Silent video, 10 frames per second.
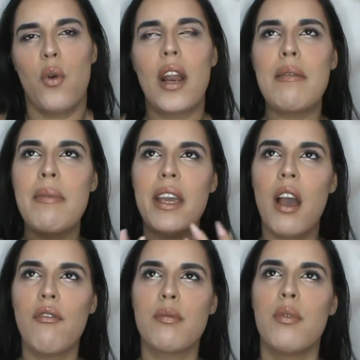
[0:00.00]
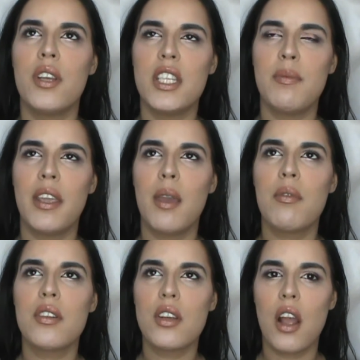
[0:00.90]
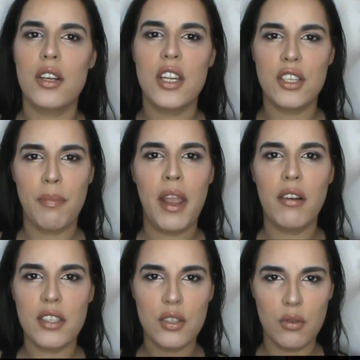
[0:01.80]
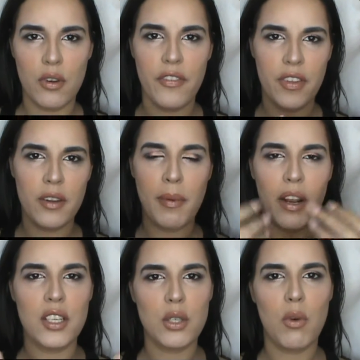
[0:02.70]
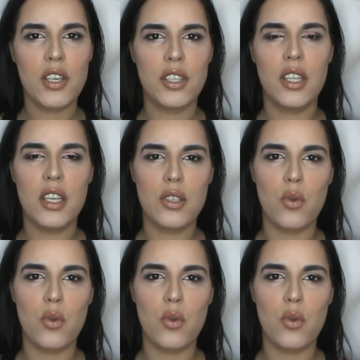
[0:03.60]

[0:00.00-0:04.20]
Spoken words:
What I mean by comfortable is being able to talk to, as parents who, if any parents are watching this,